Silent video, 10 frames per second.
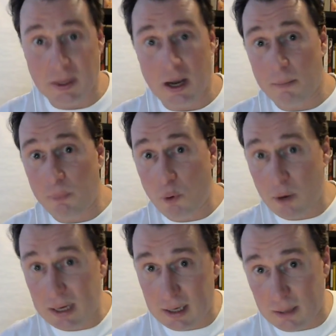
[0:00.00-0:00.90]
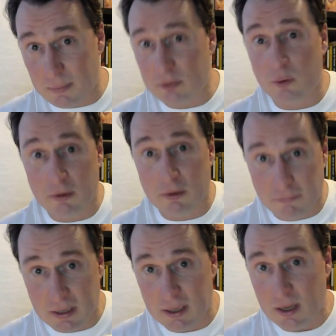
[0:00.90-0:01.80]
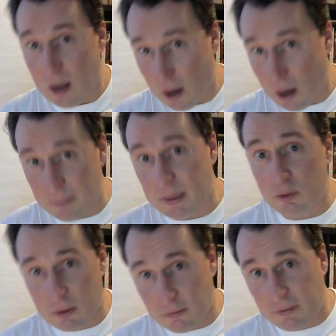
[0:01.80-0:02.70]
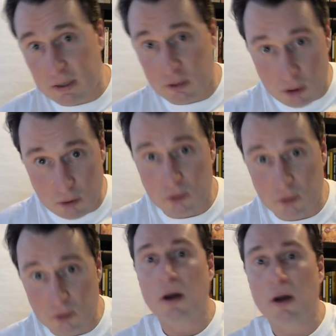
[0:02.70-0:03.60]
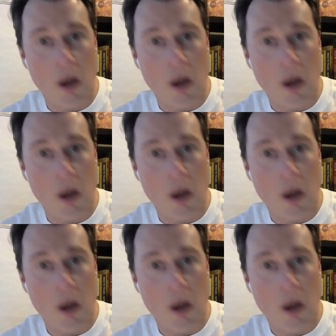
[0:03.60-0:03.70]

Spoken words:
I'll point it in my Twitter feed. I'll get my Twitter feed to go to it.